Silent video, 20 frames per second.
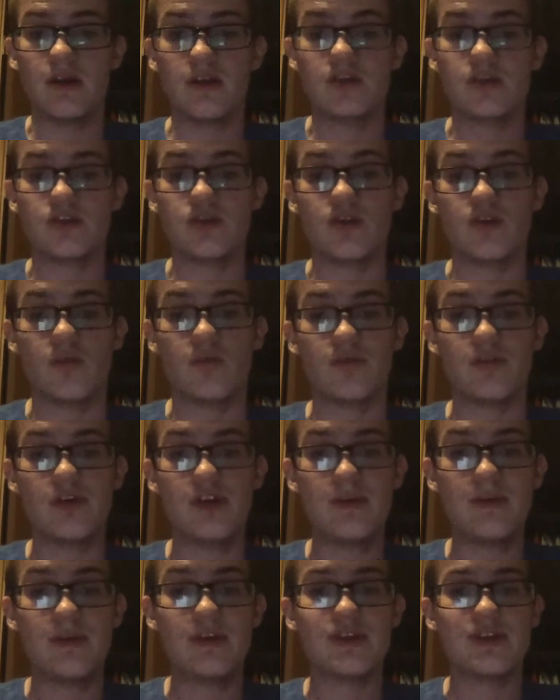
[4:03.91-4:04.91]
So
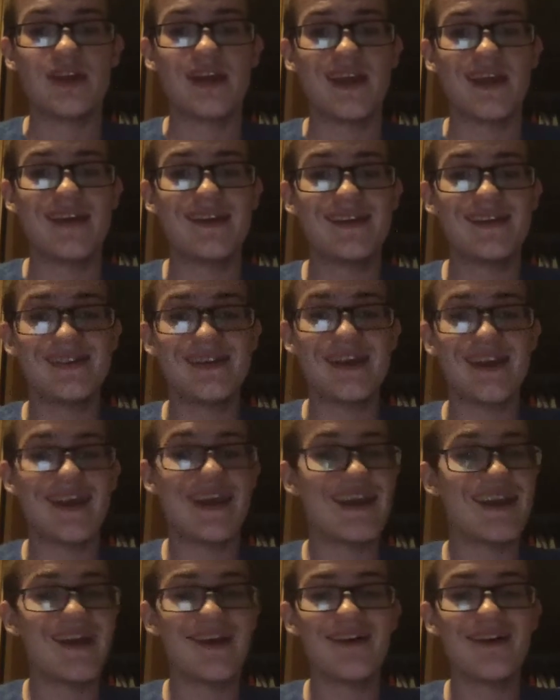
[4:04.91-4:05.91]
pretty much any
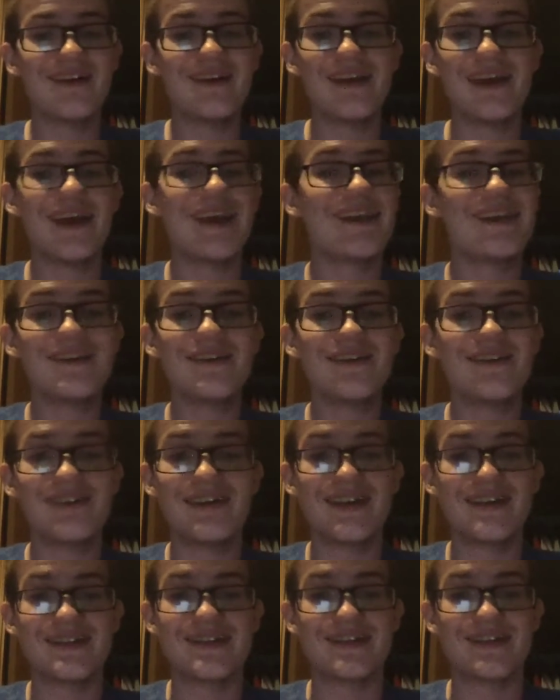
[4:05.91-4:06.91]

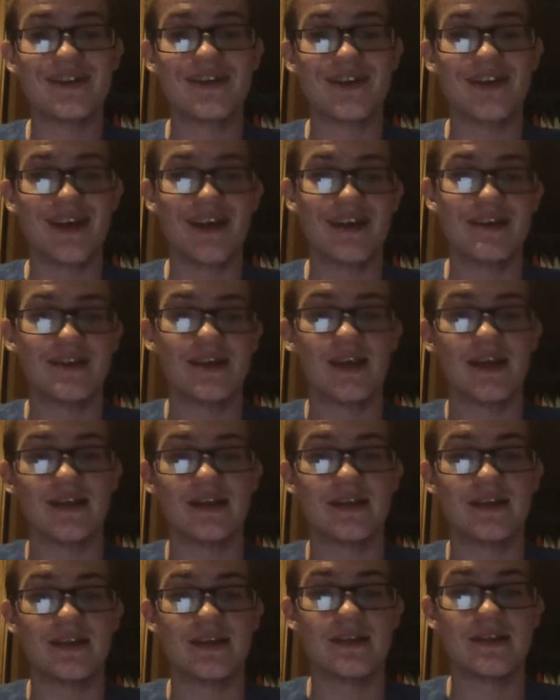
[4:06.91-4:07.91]
unnecessary contact
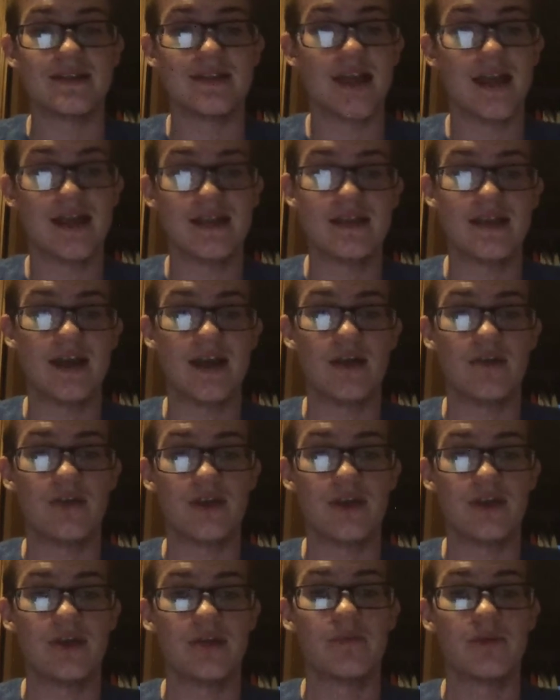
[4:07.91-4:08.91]
is not
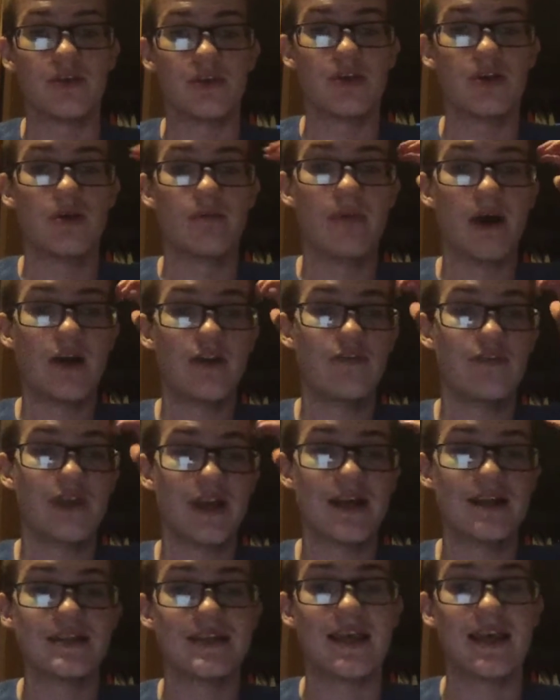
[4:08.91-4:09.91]
tolerated, but the amount of
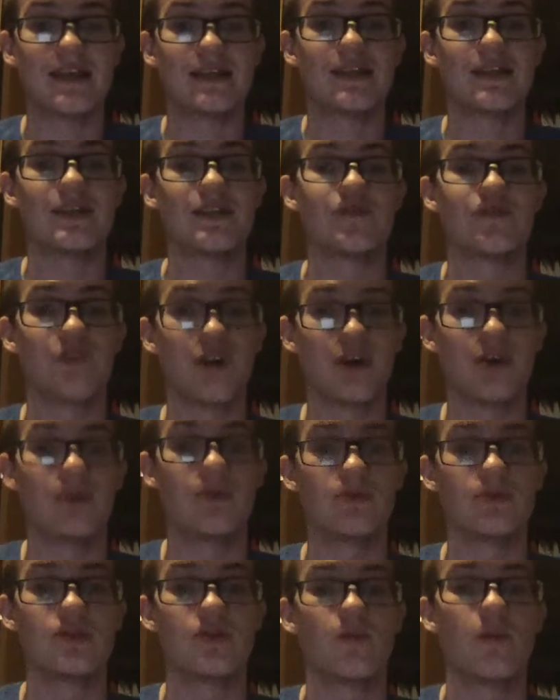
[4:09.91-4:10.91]
contact is
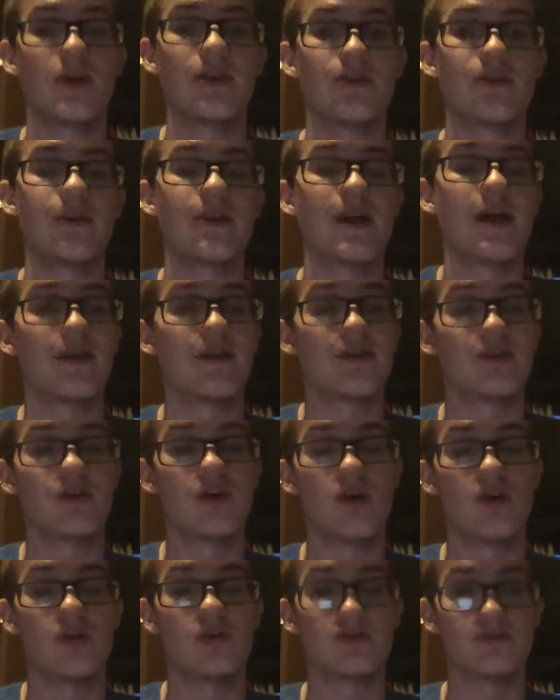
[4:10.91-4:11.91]
vital to whether or not the
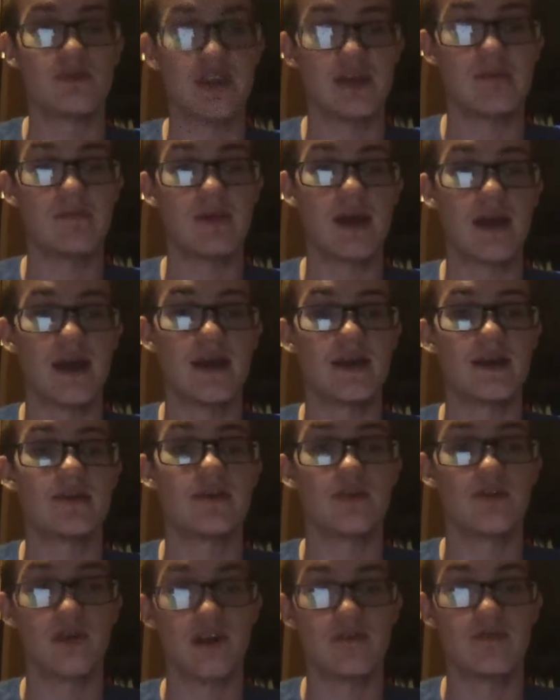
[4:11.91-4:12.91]
call was made by
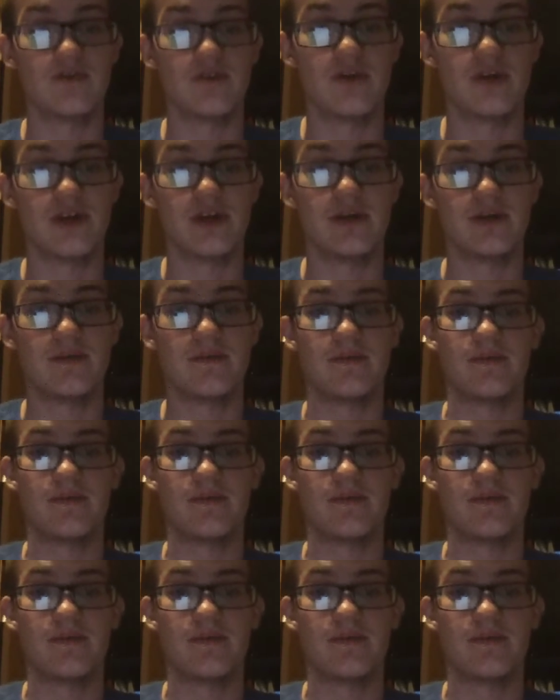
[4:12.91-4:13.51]
the referee.